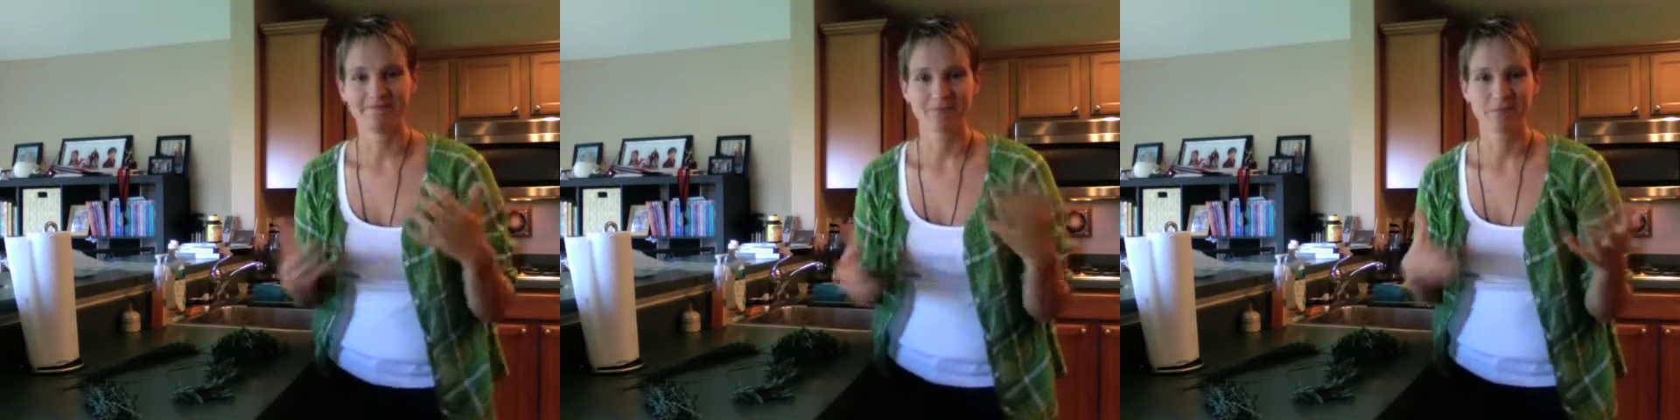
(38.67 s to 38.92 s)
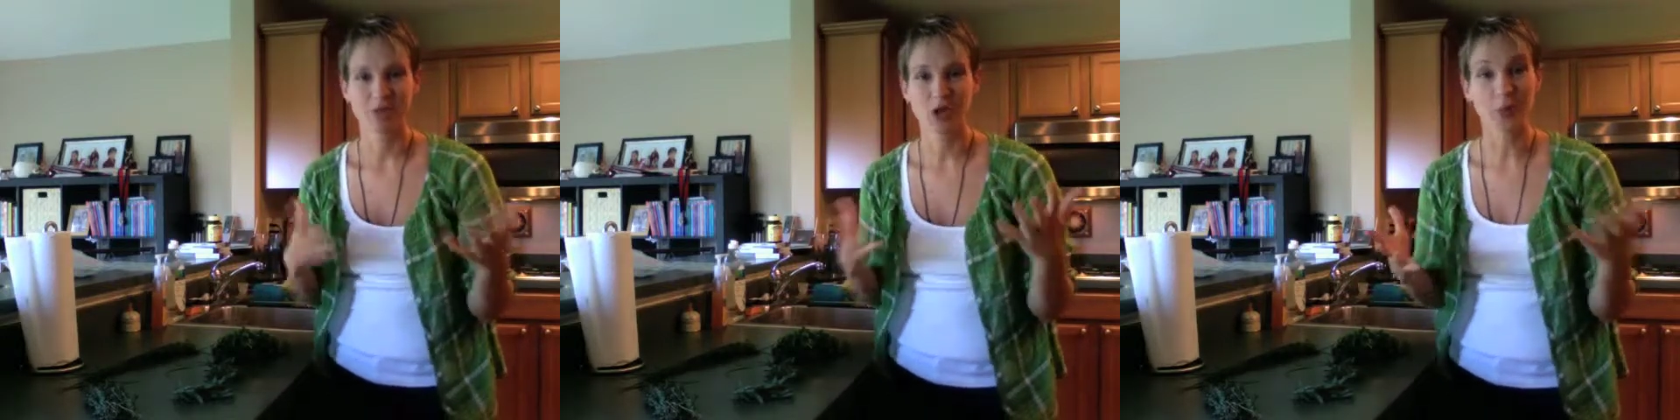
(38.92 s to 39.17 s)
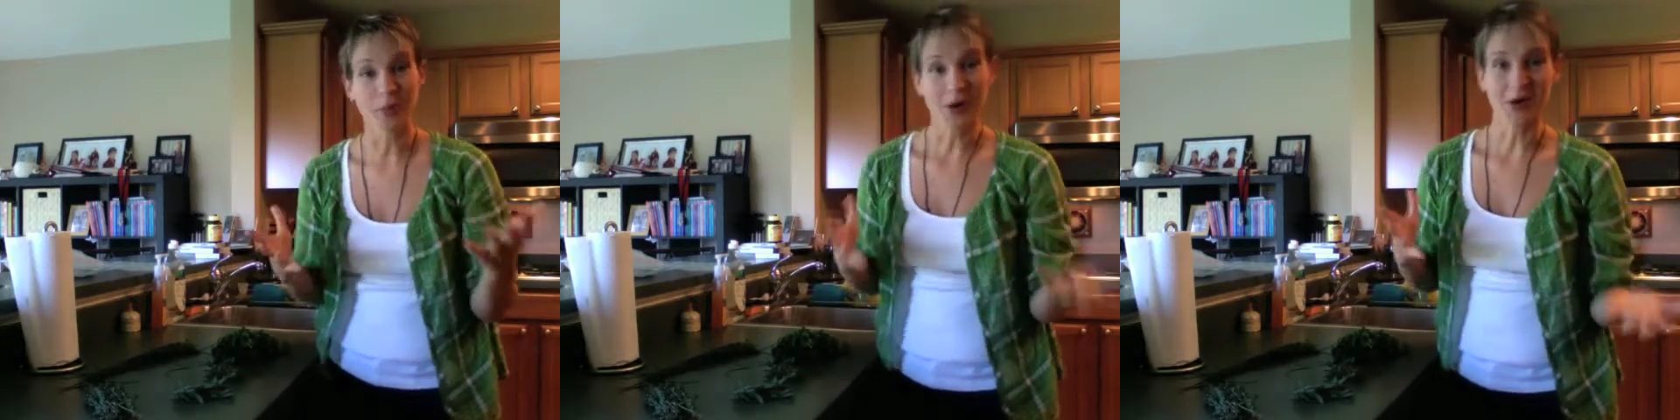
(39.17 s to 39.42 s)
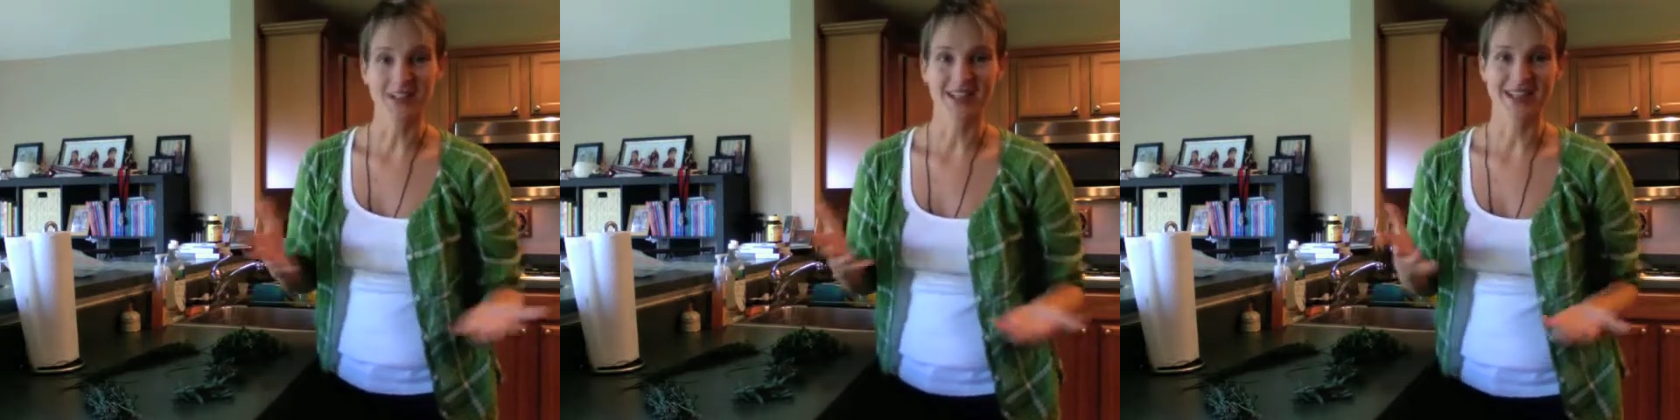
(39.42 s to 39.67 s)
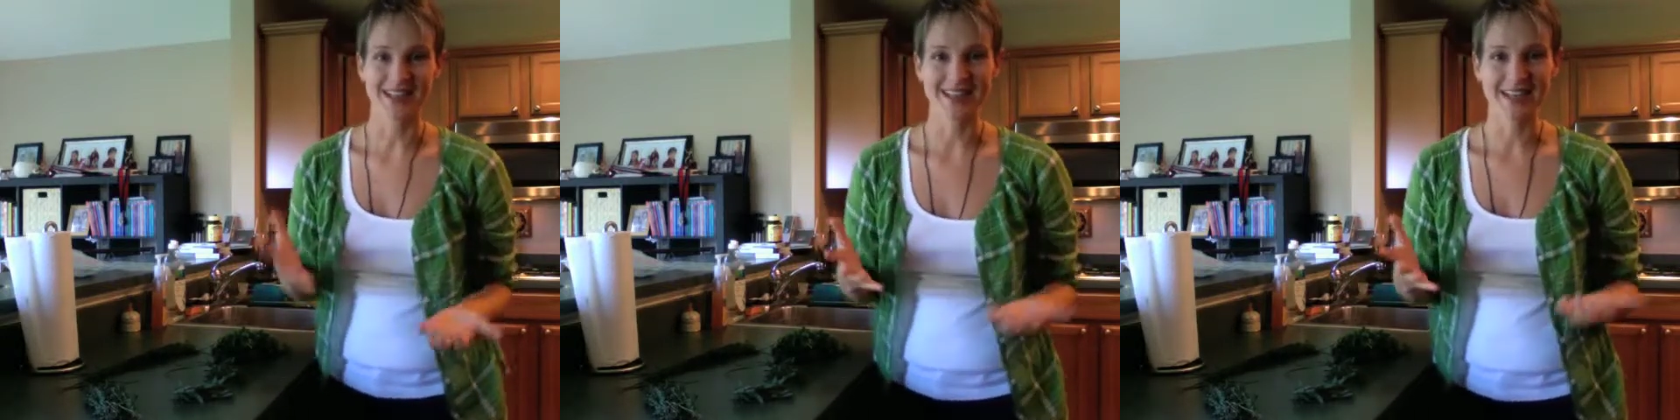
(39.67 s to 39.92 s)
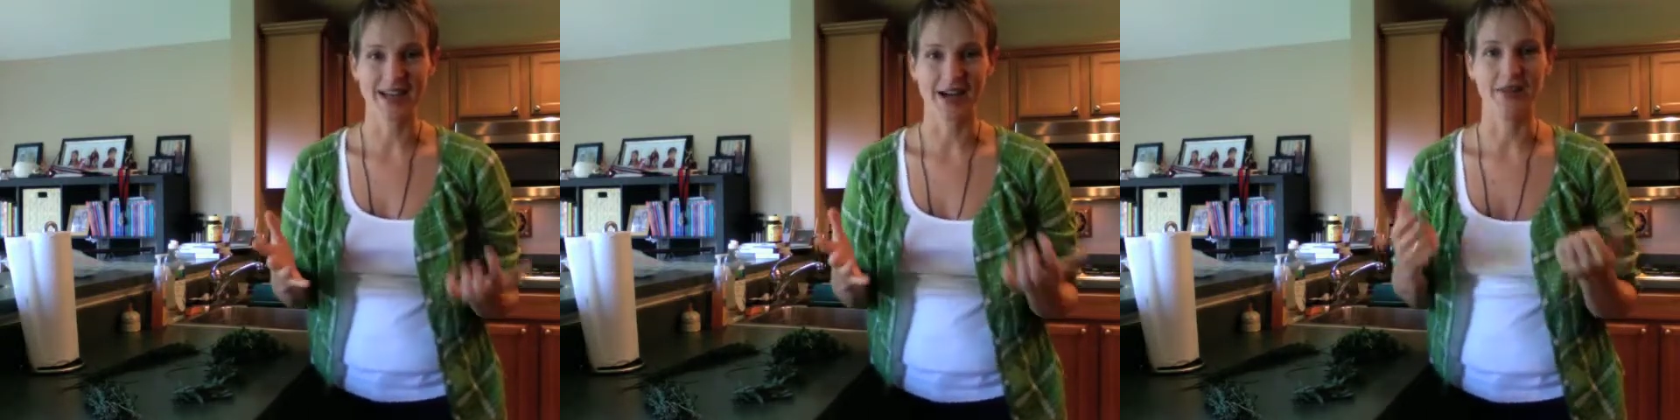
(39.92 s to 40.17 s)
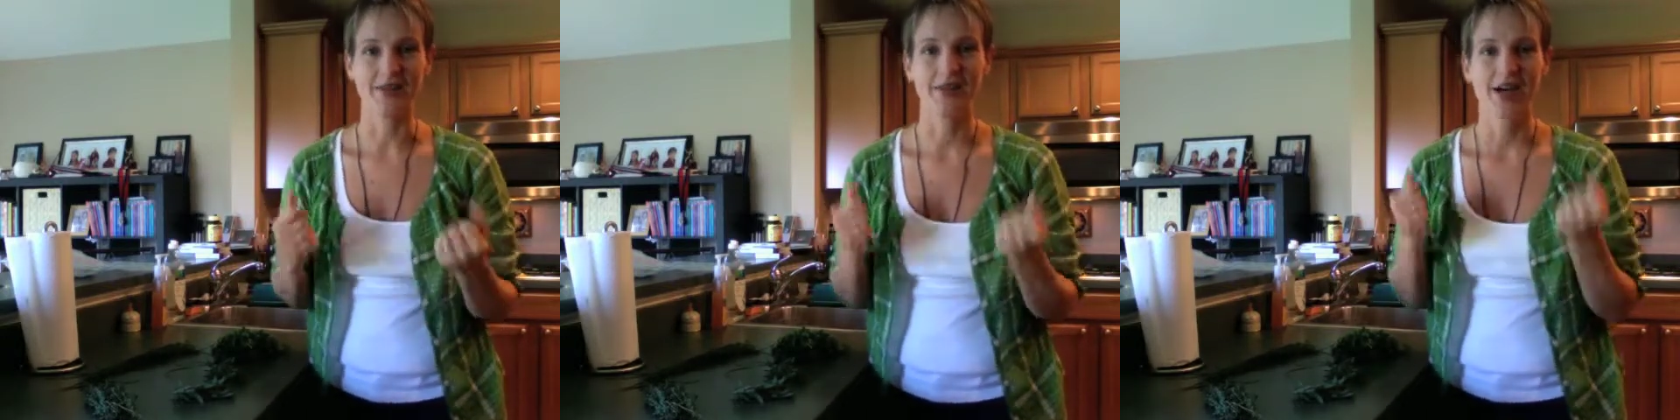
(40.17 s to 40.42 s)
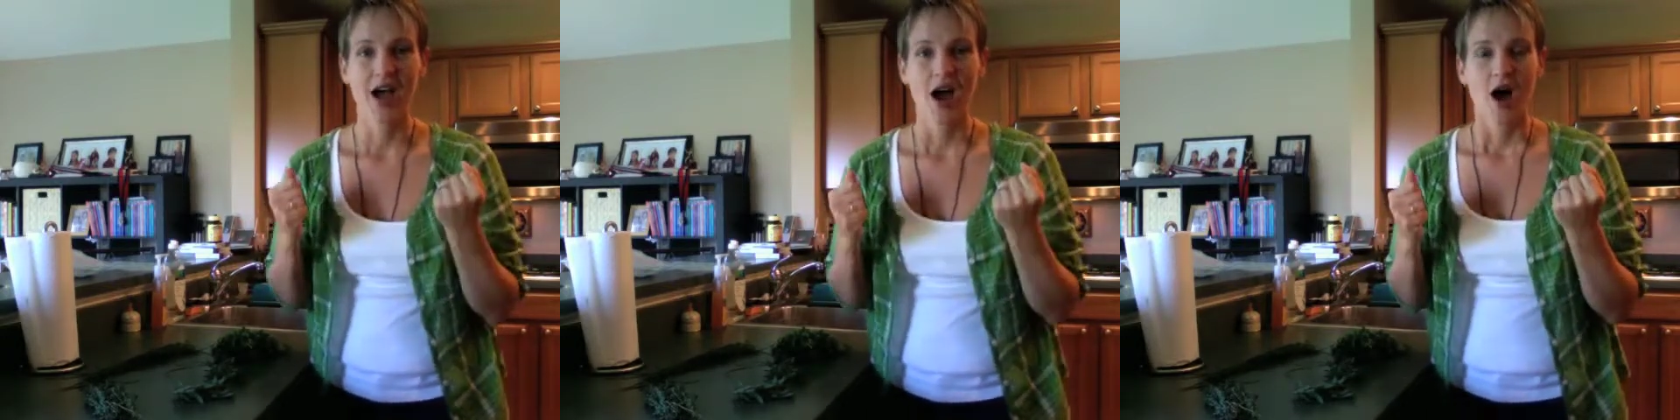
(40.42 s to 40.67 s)
little perks I didn't think of,
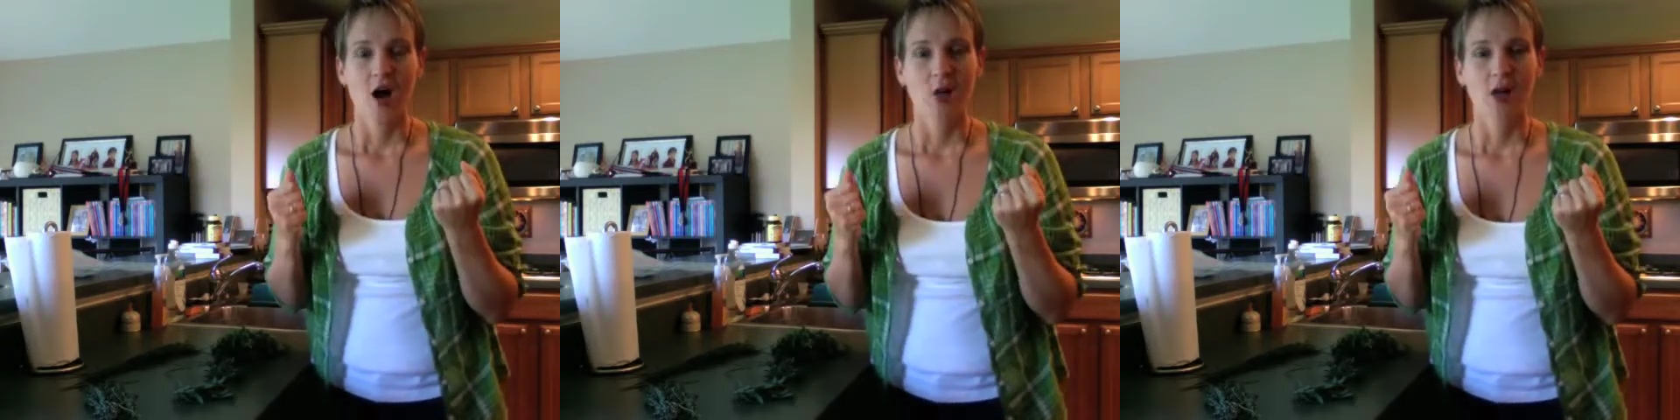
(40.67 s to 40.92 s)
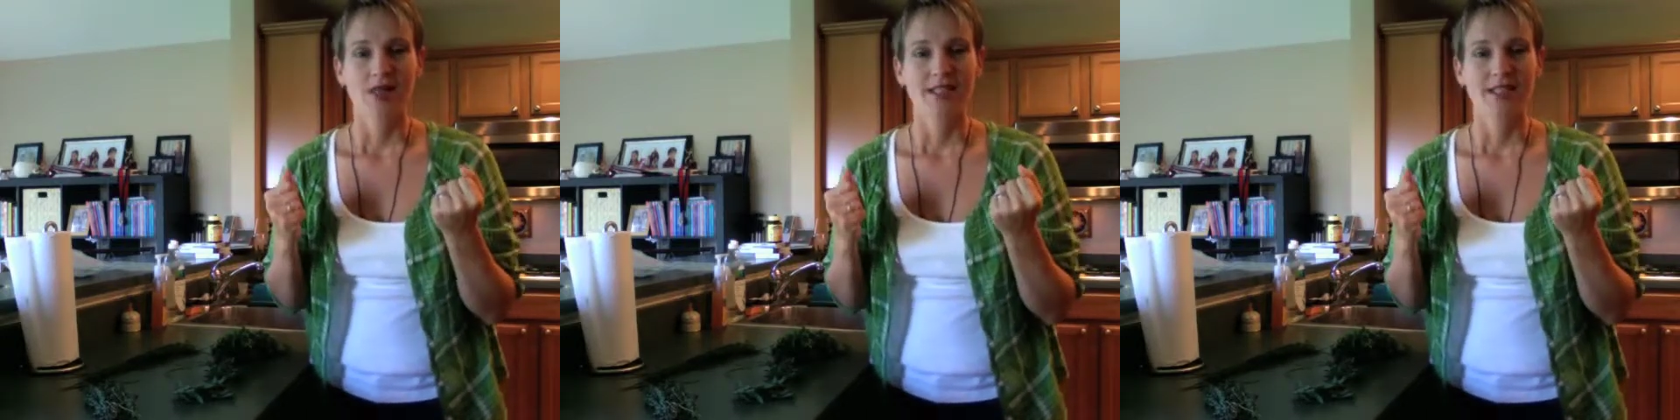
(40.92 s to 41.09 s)
was